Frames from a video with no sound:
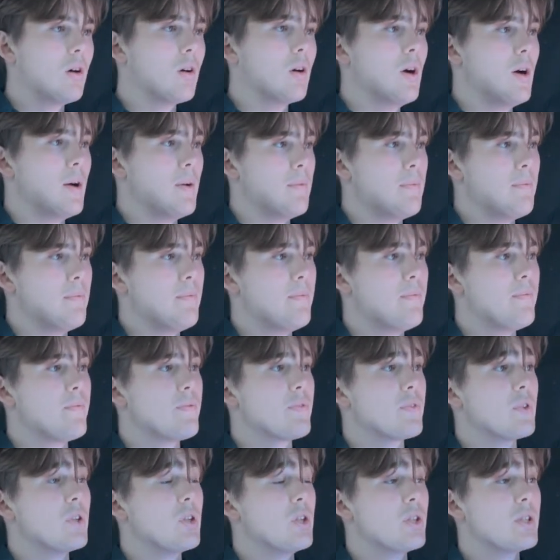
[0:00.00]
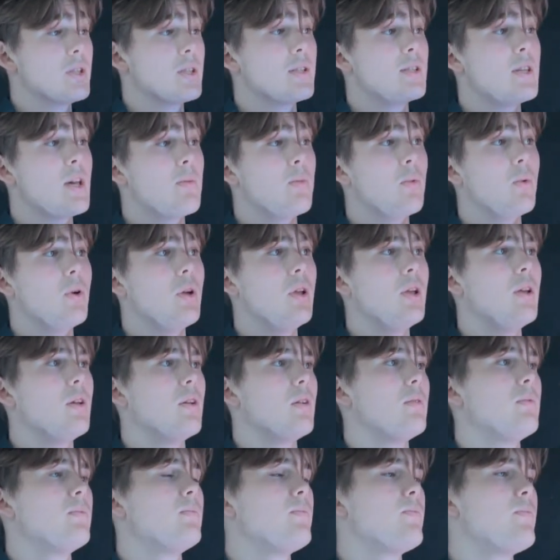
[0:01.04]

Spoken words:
All right, in this example here,